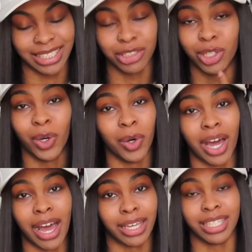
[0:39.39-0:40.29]
you know,
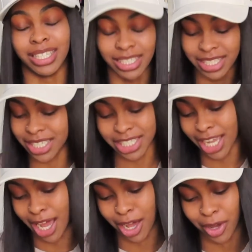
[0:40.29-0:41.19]
I can teach
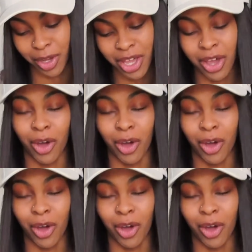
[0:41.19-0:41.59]
y'all,